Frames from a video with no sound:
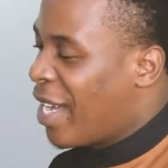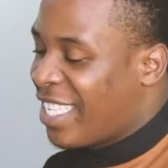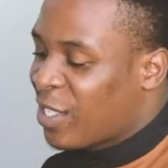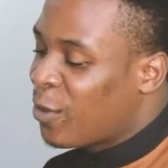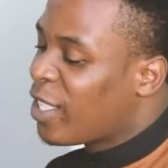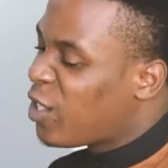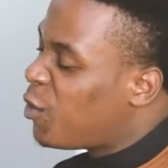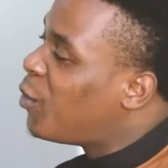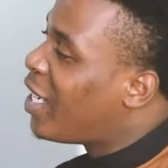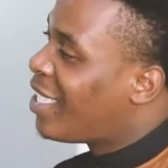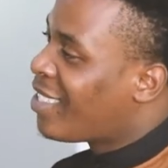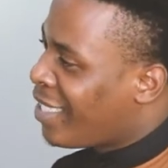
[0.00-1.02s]
but it's not
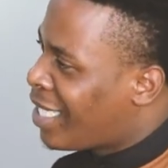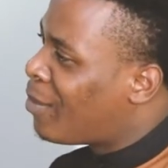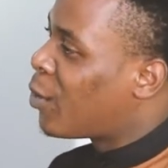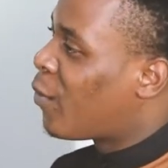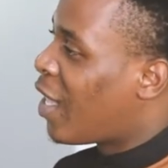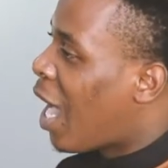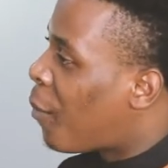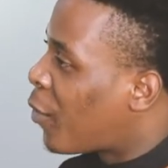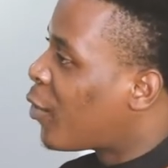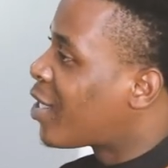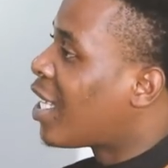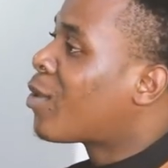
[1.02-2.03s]
newness in terms of the
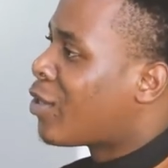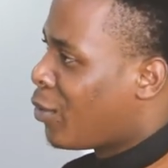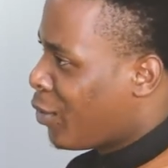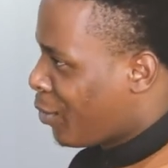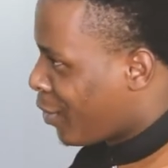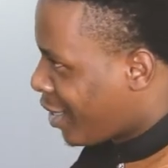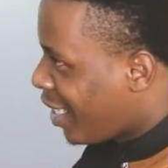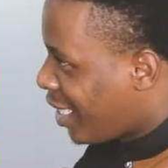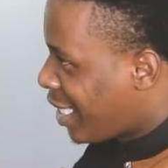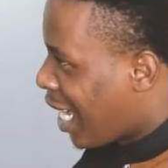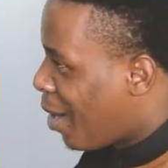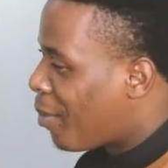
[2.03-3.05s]
approach that was used to set
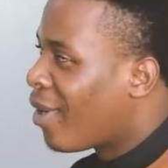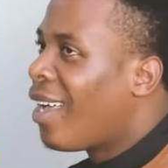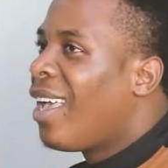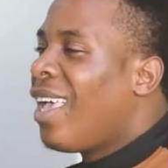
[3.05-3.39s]
it up.